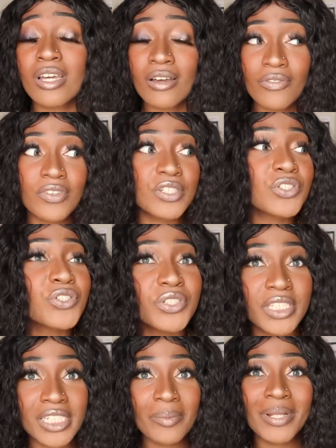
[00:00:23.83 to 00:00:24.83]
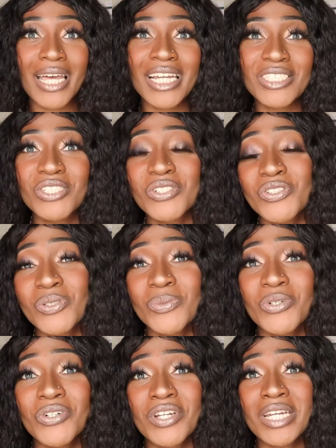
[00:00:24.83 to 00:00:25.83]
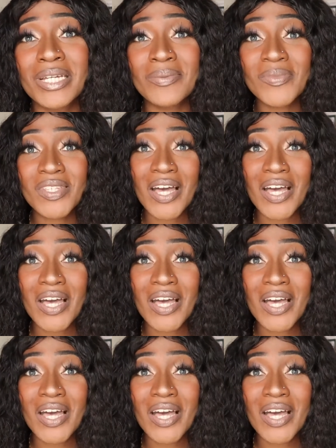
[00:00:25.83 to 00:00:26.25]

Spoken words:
officially applying to nursing programs.